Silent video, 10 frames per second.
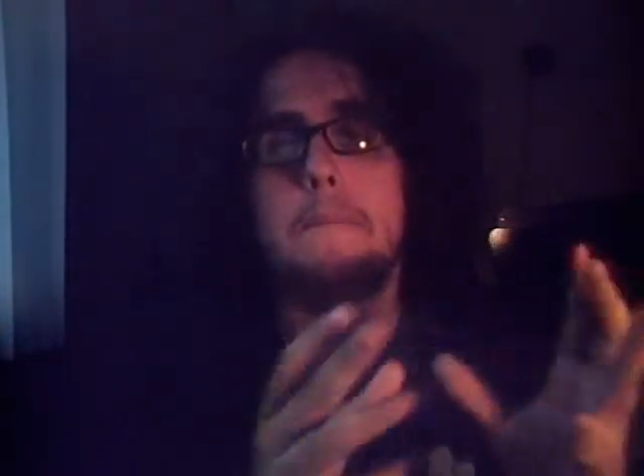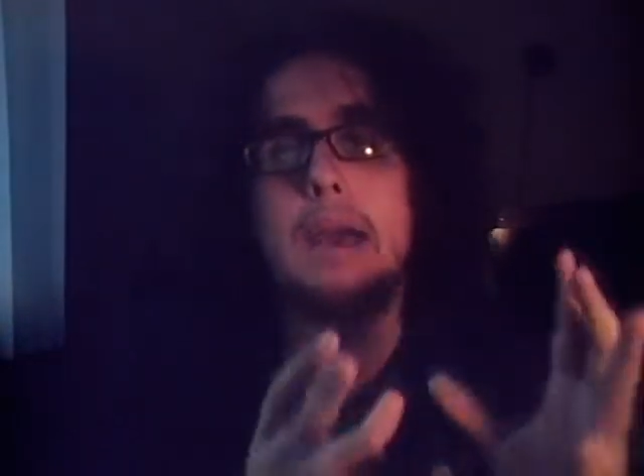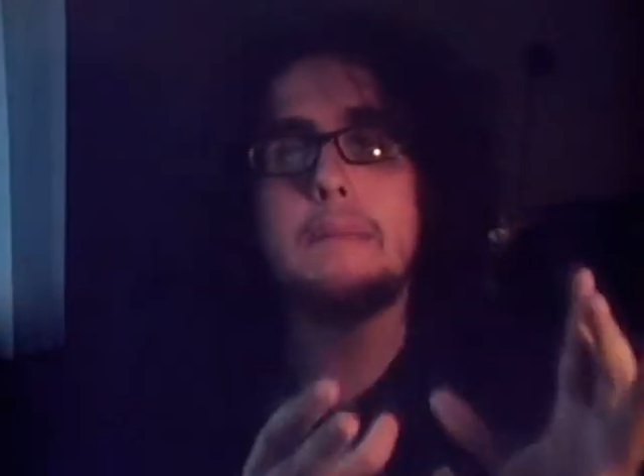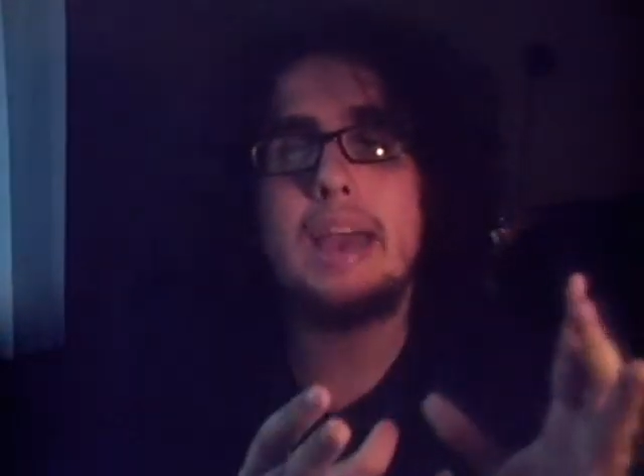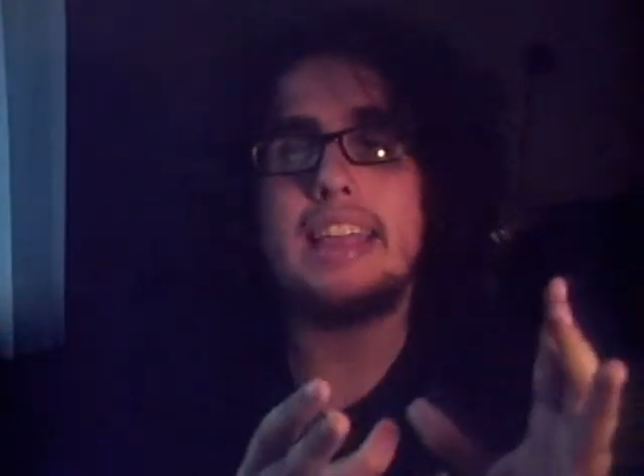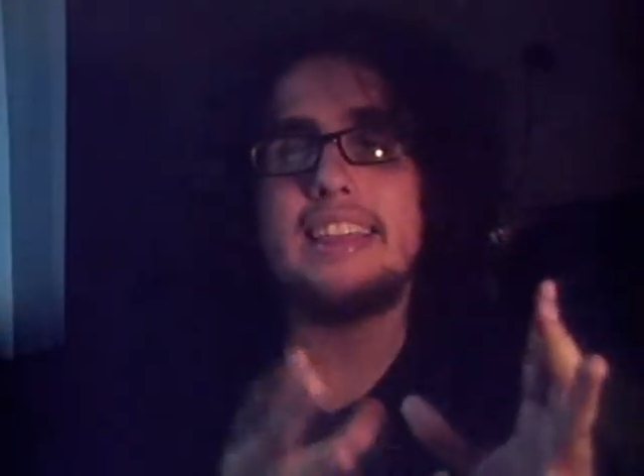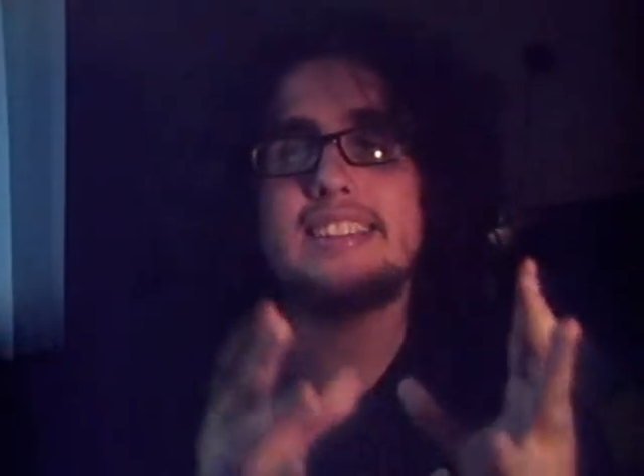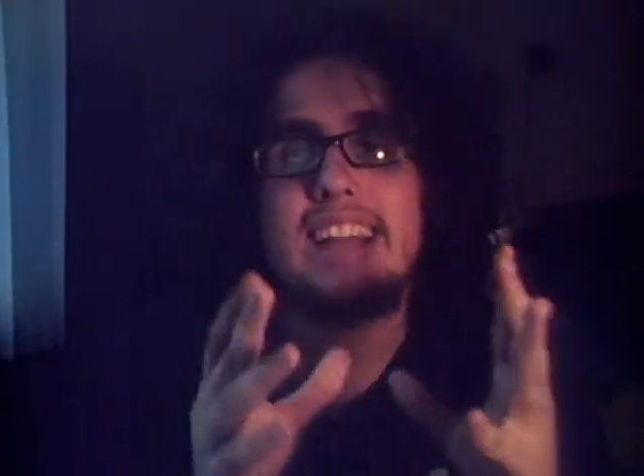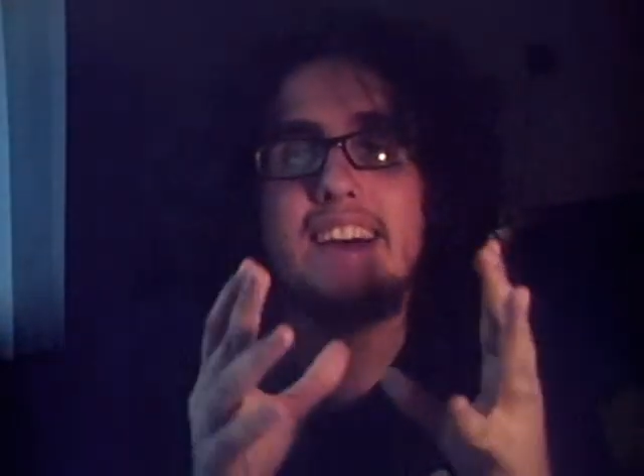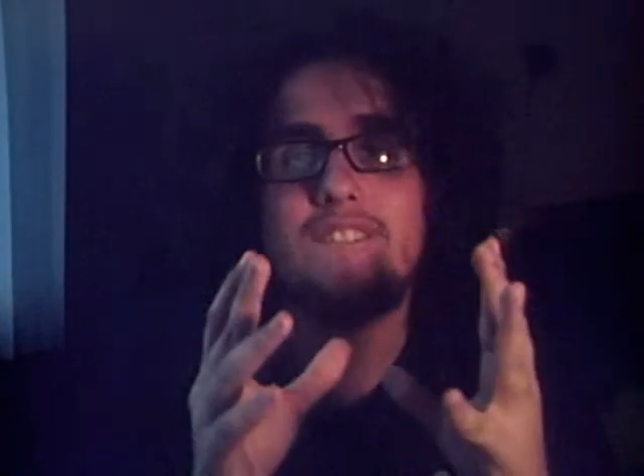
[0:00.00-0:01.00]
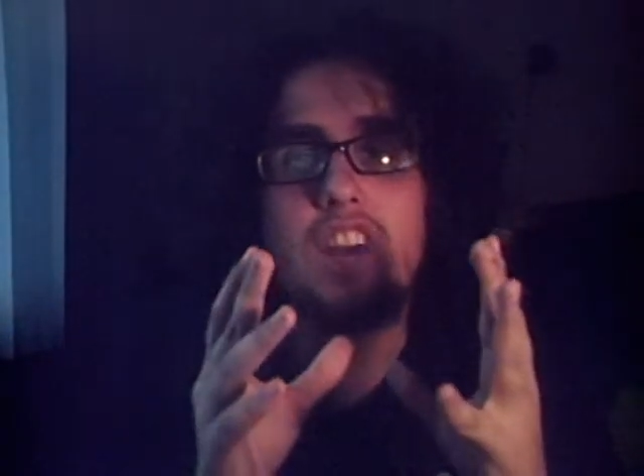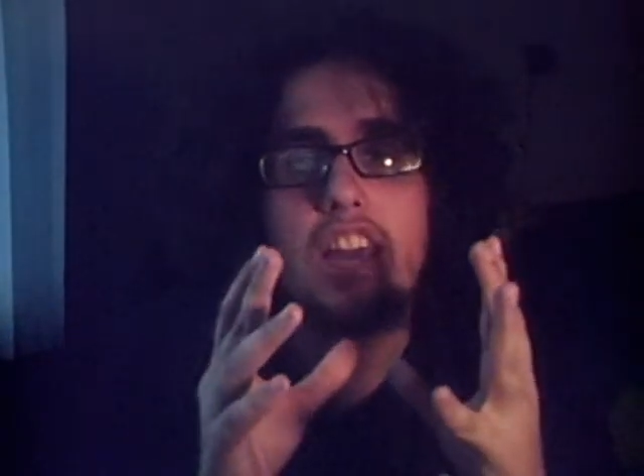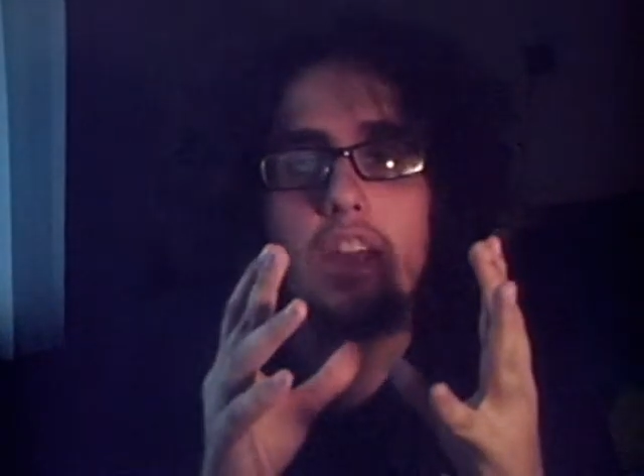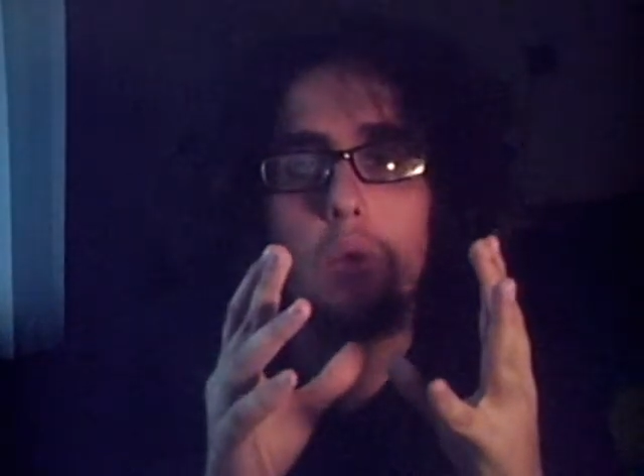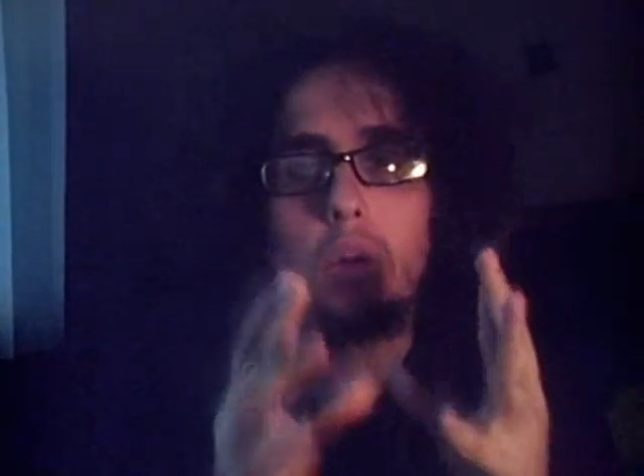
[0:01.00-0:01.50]
Batman does not
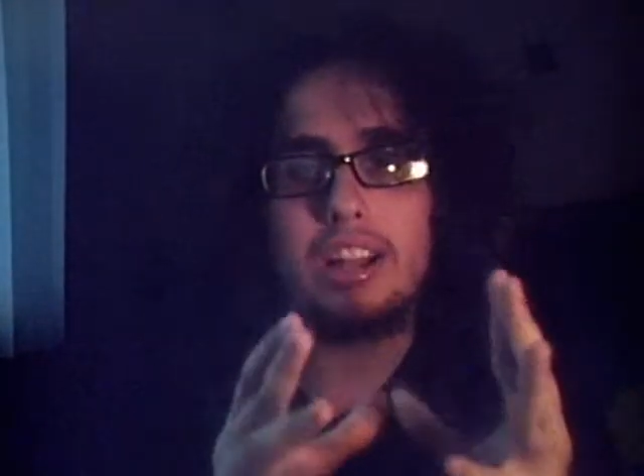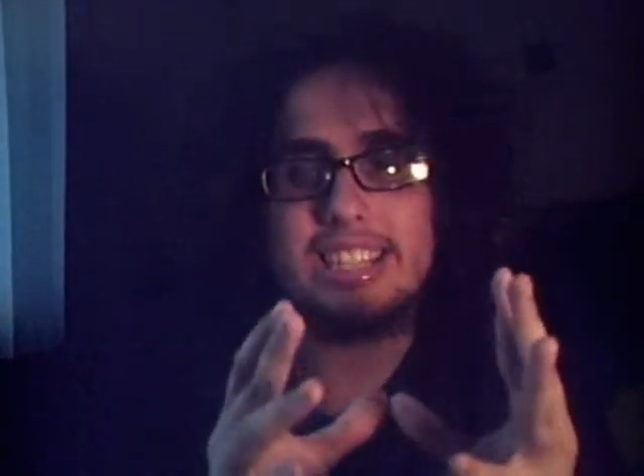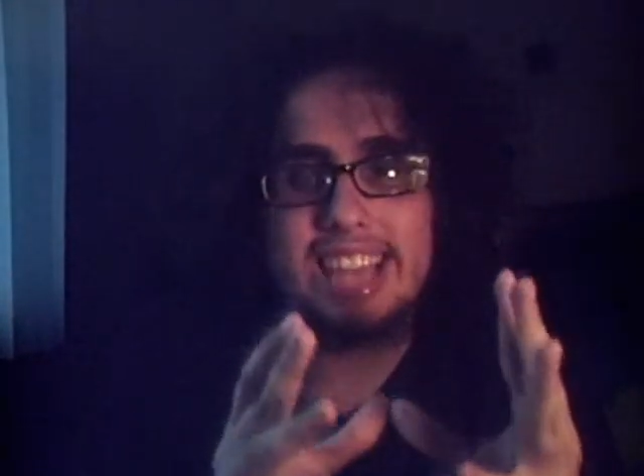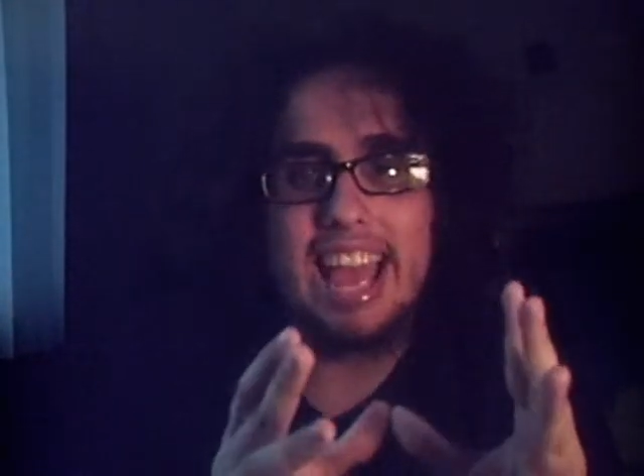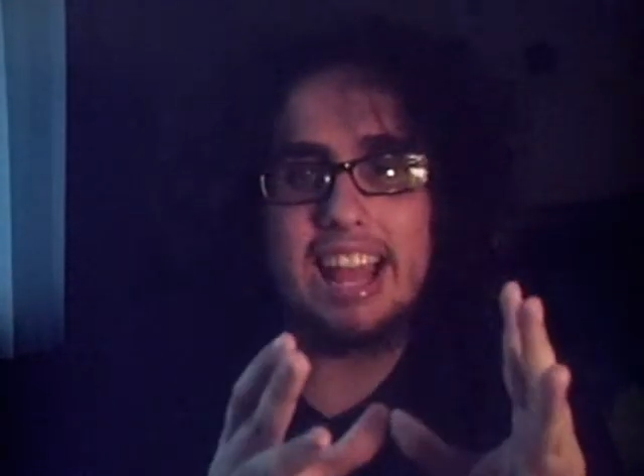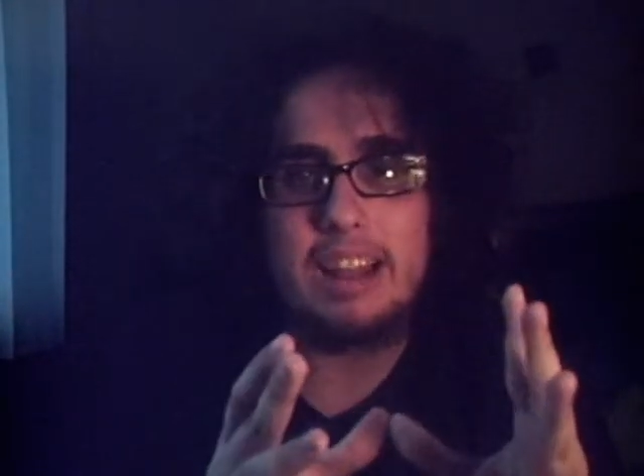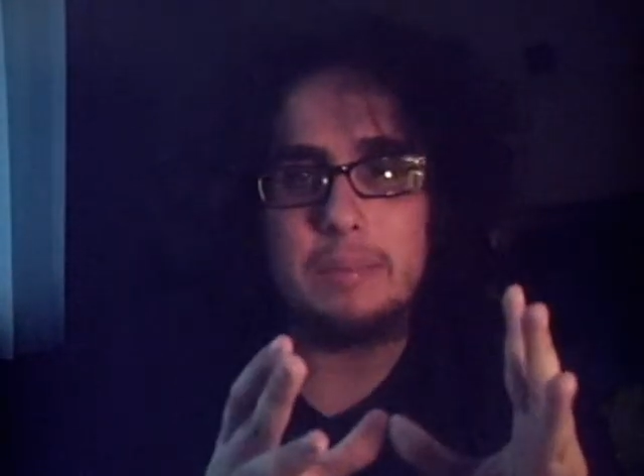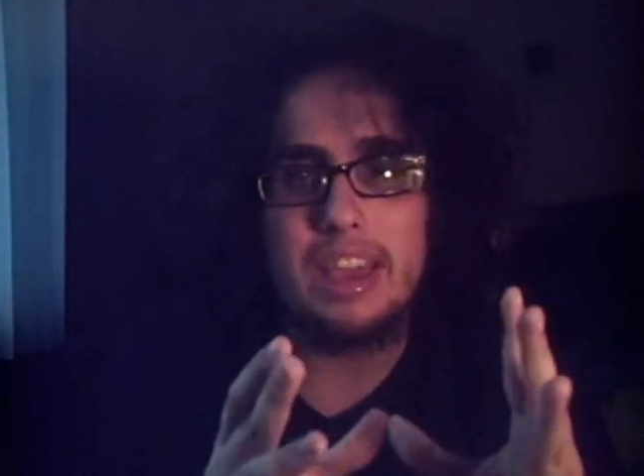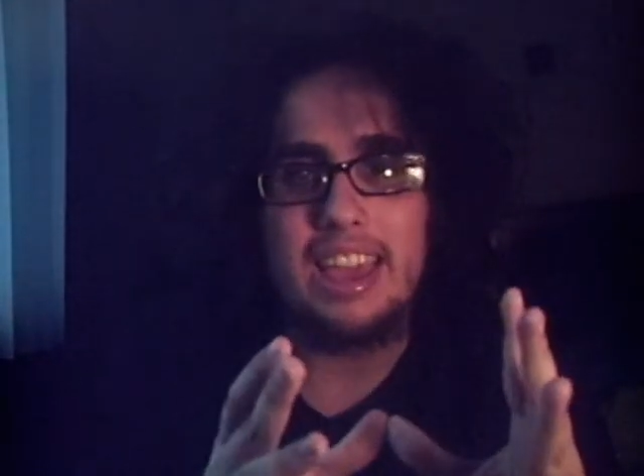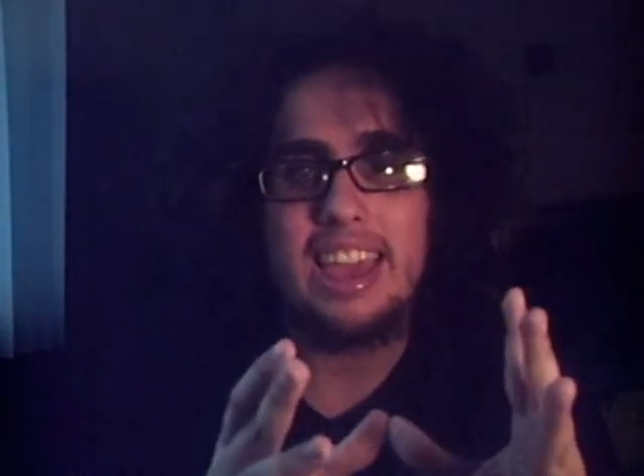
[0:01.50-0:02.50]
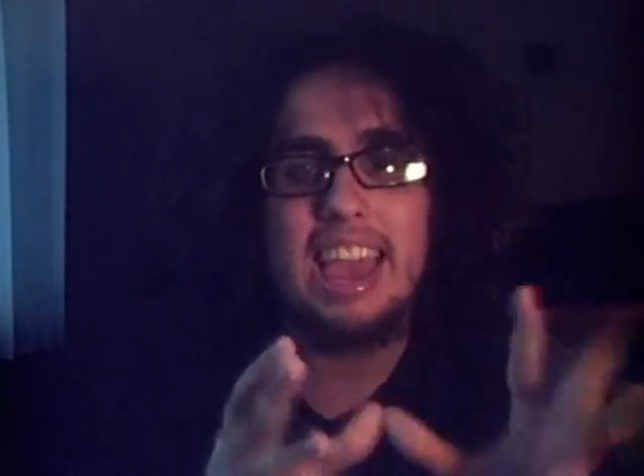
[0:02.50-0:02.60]
fucking work as anime.